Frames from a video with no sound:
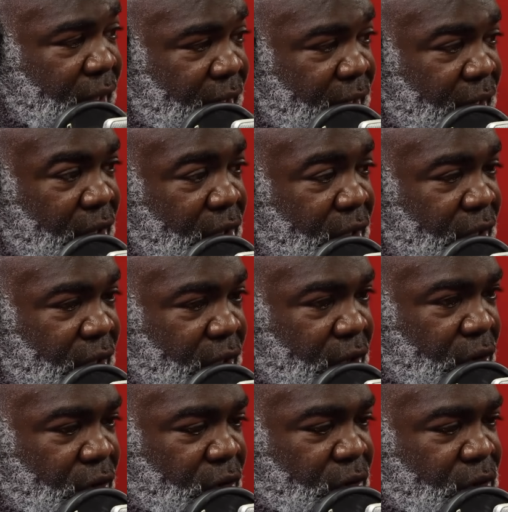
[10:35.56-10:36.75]
and they're looking at
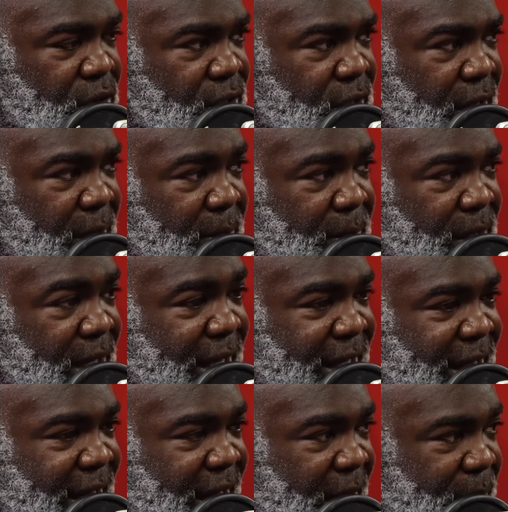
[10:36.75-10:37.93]
your team and licking
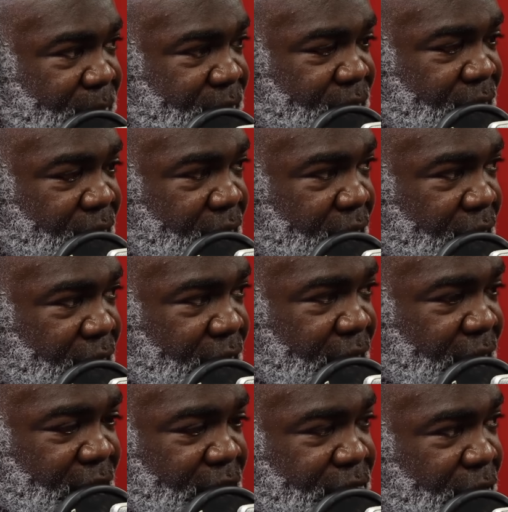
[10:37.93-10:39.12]
their lips, you're
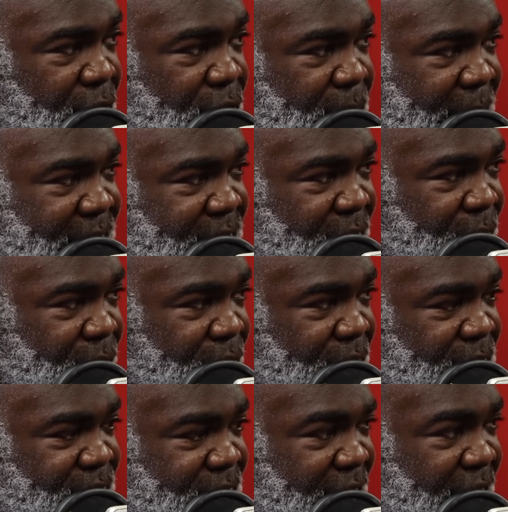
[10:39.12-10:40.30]
going to throw them Anthony
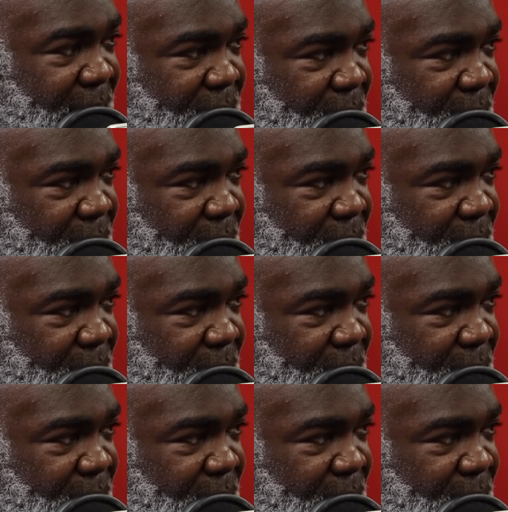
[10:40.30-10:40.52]
Gordons to keep